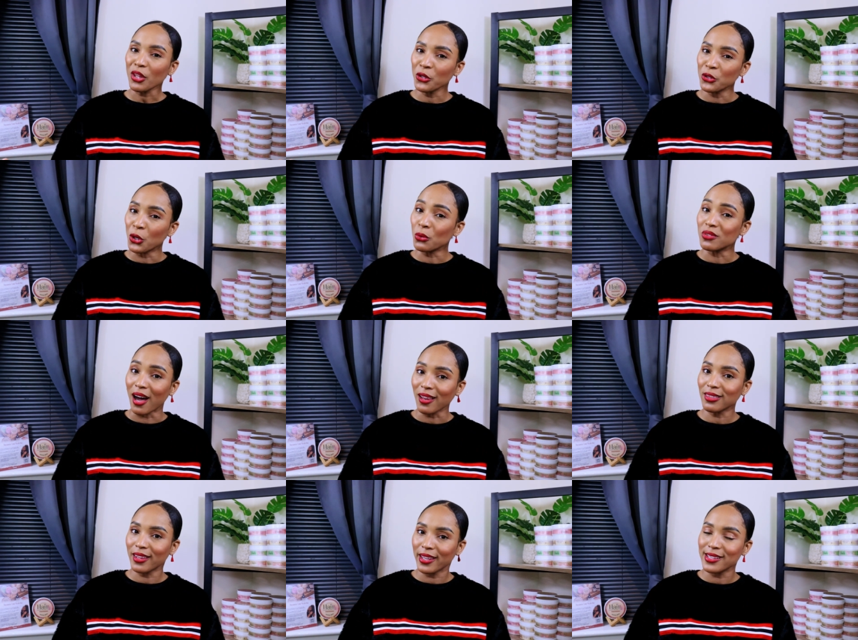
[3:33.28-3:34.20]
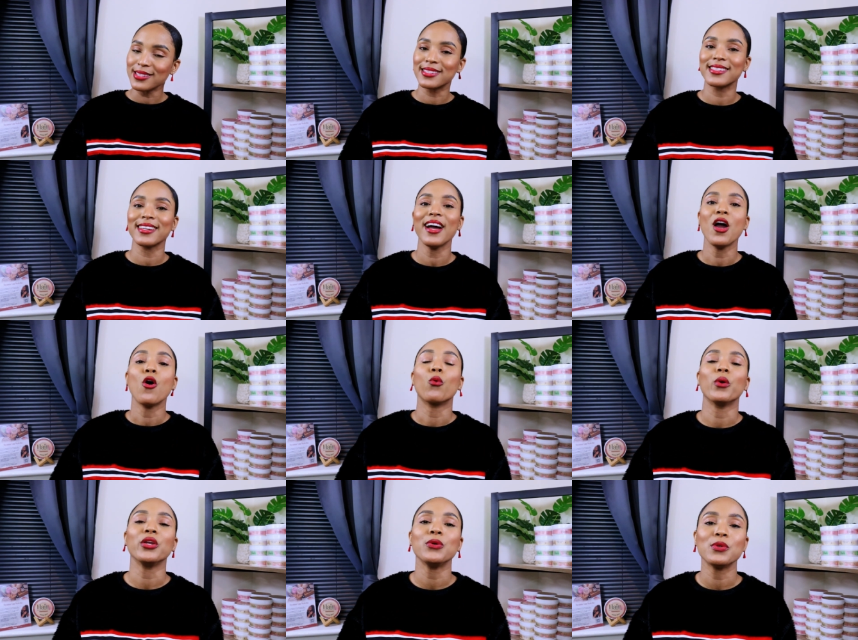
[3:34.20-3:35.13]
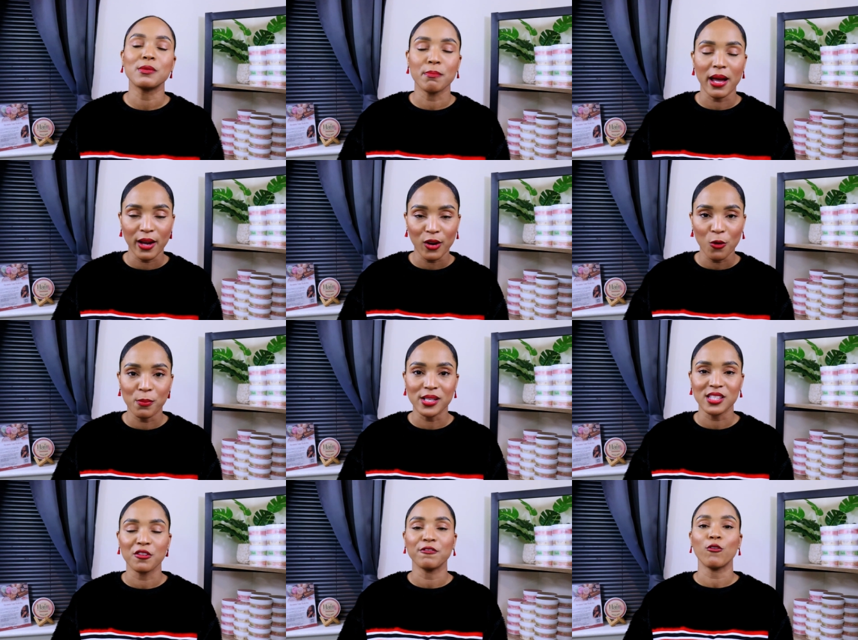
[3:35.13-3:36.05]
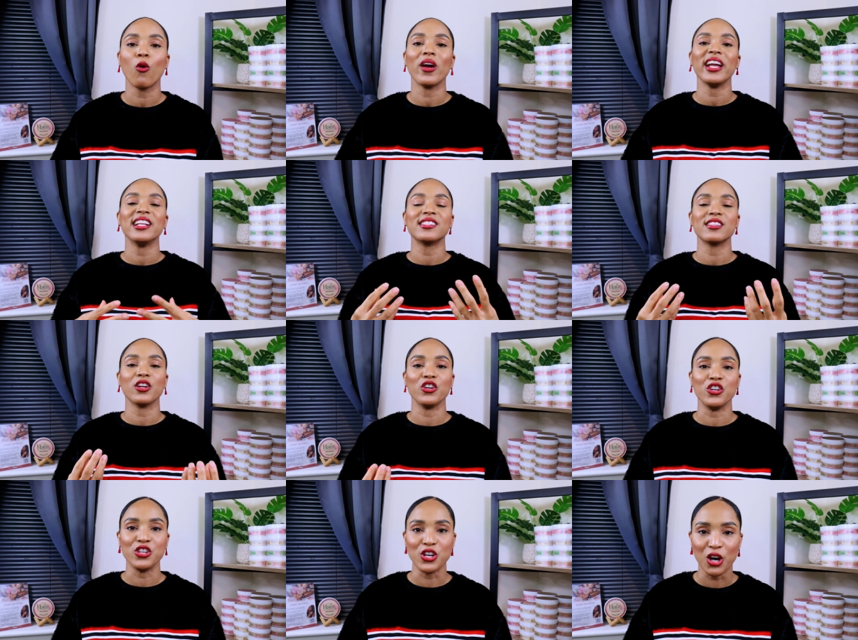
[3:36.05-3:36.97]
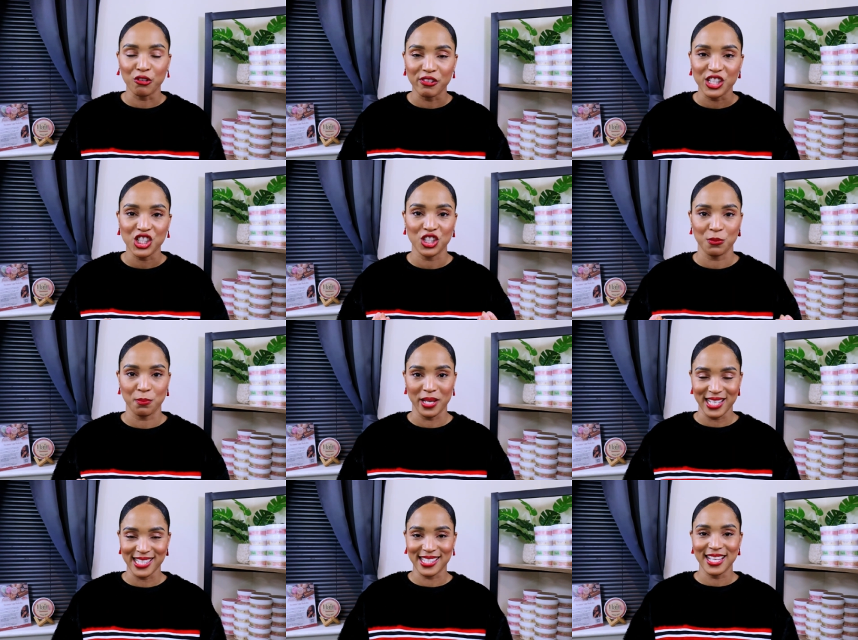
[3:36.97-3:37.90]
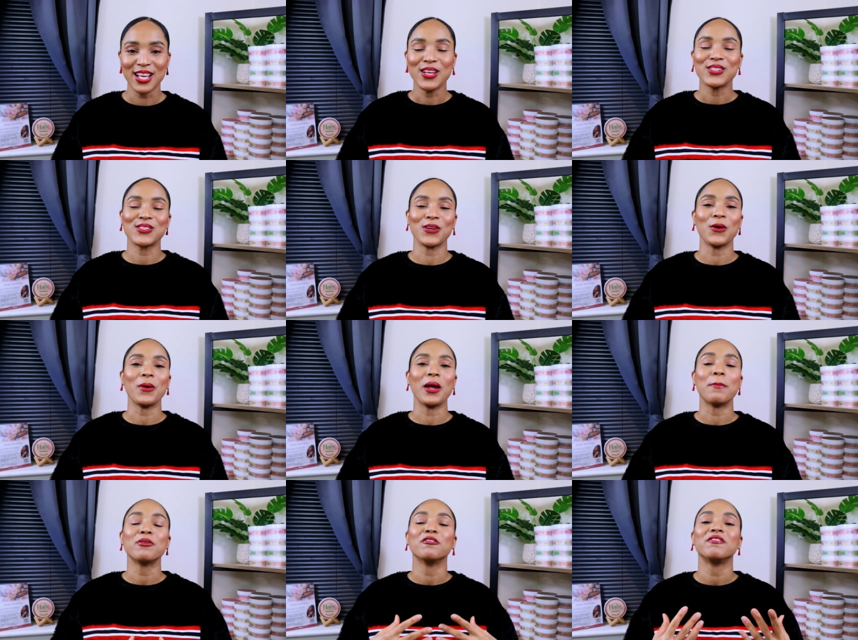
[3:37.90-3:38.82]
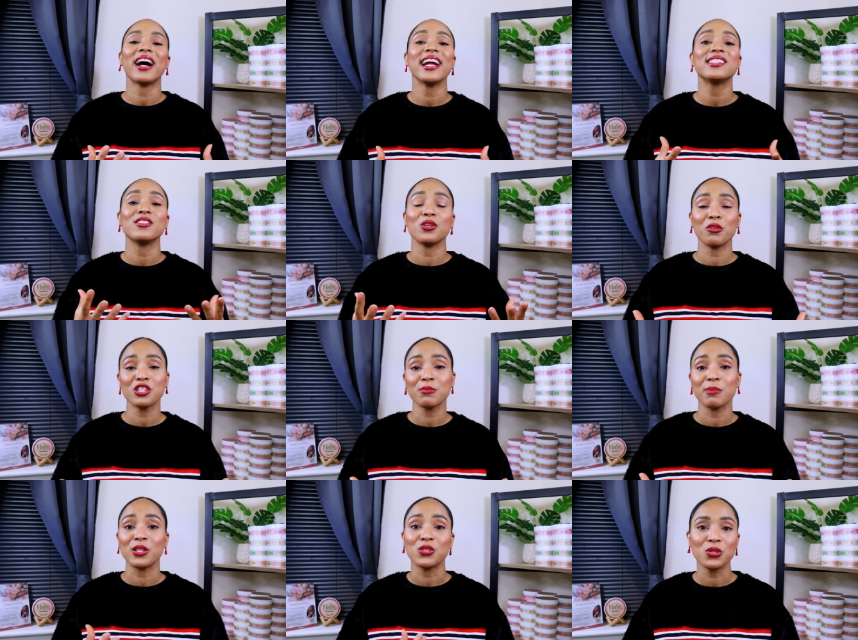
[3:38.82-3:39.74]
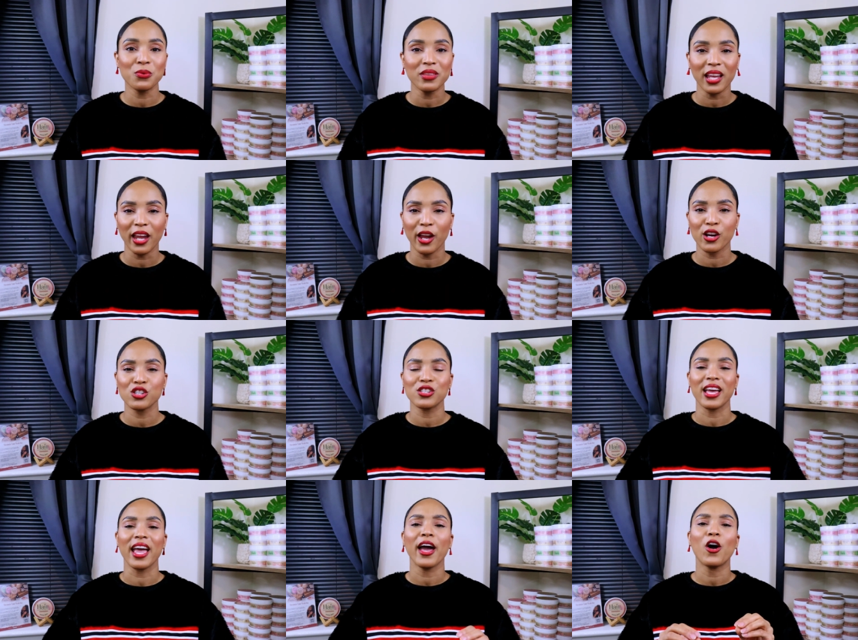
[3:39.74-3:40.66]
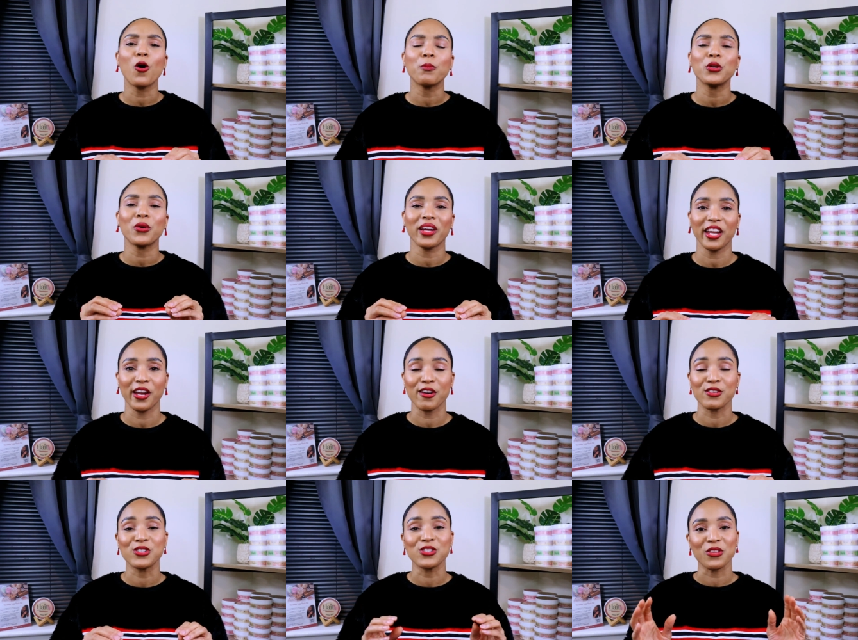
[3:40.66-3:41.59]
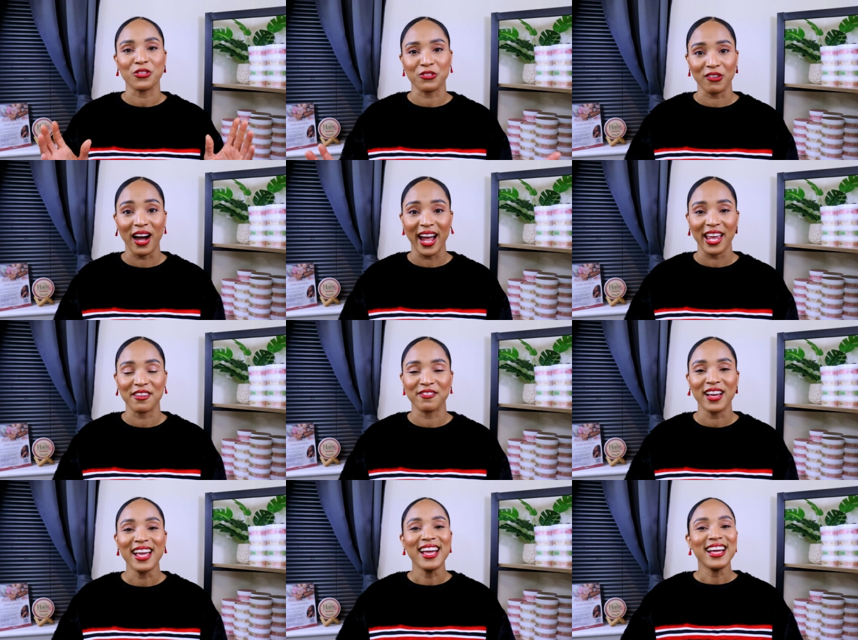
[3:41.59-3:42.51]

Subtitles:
you know, not least, we use mango butter for its nourishment. So it provides nourishment to the hair to help your hair to thrive.